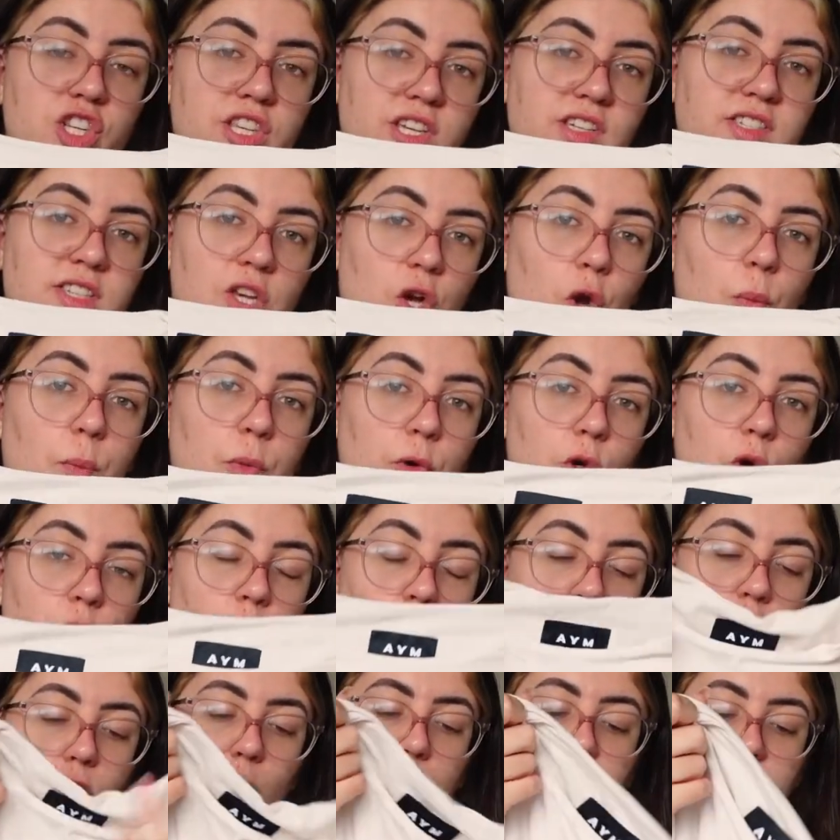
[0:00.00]
this a good
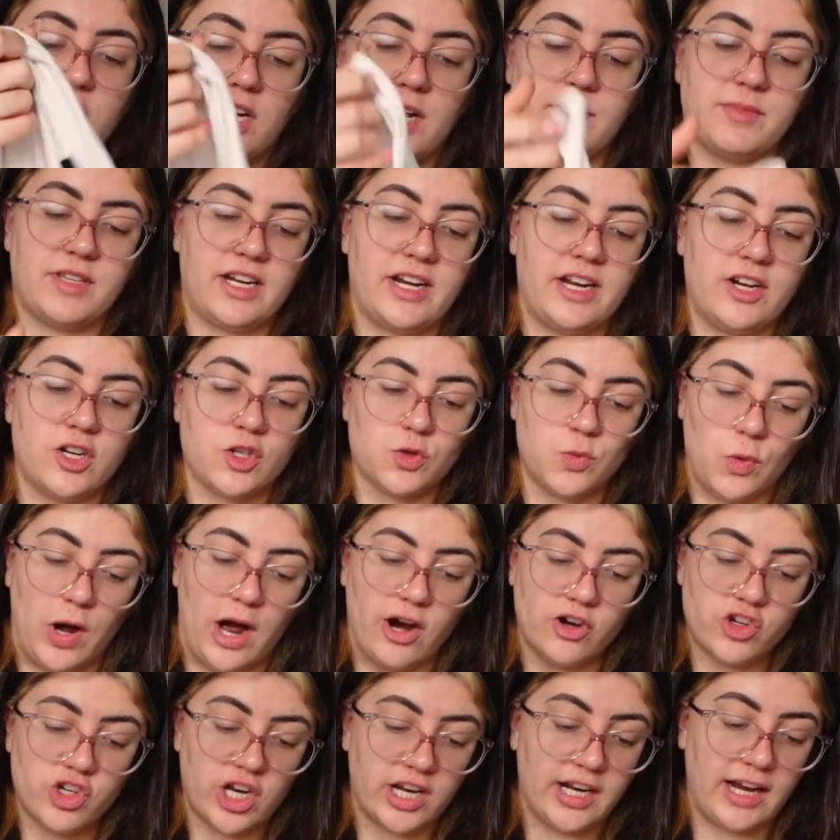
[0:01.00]
couple of times and it is
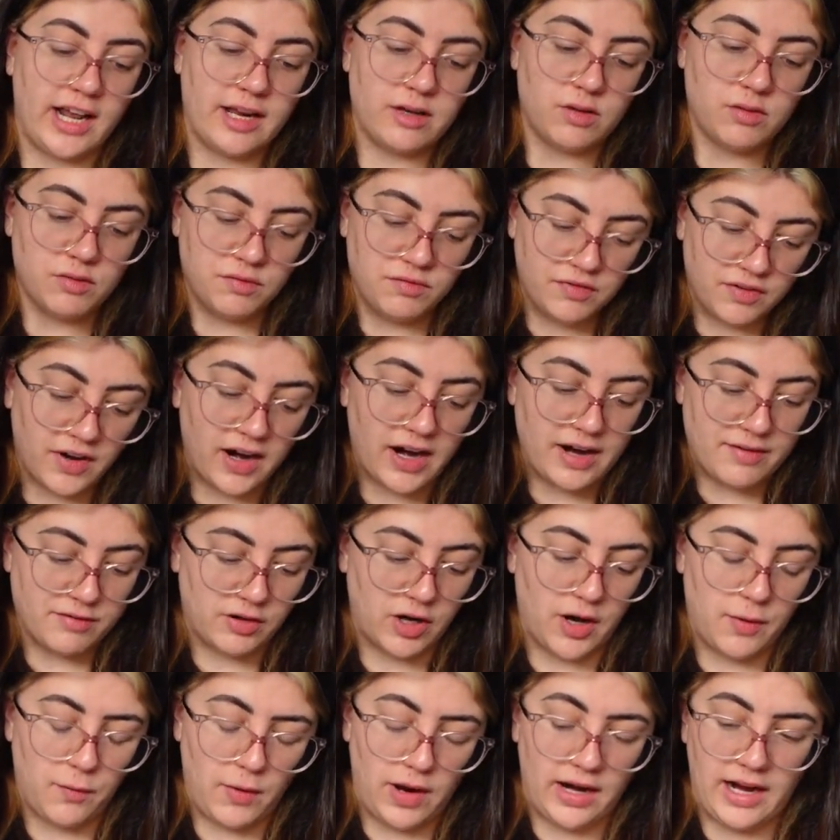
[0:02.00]
washing like very,
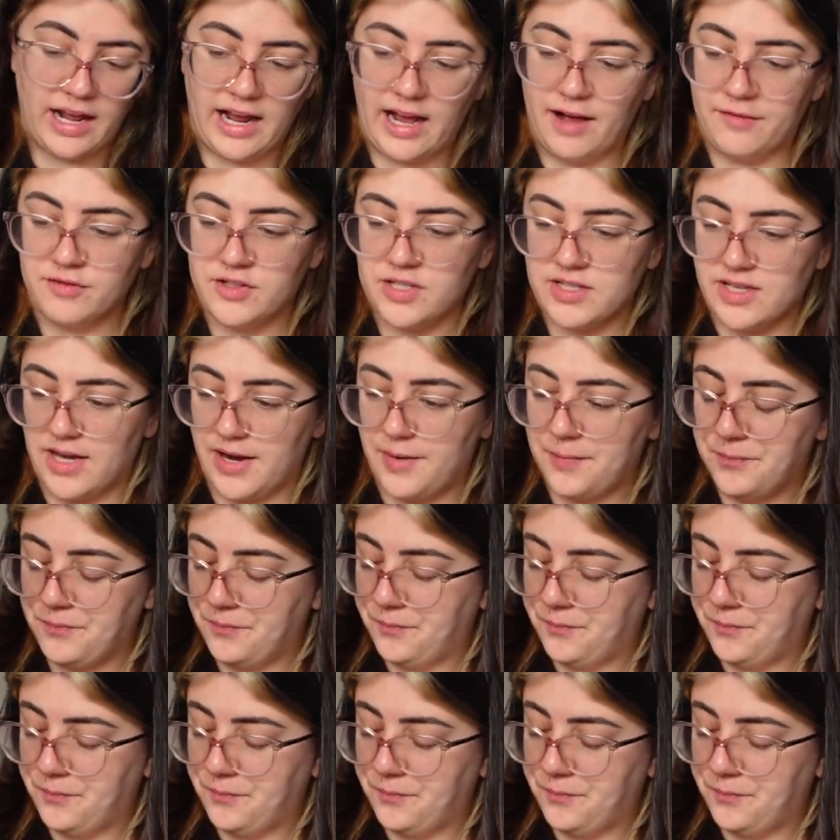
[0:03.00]
very well, I have to say.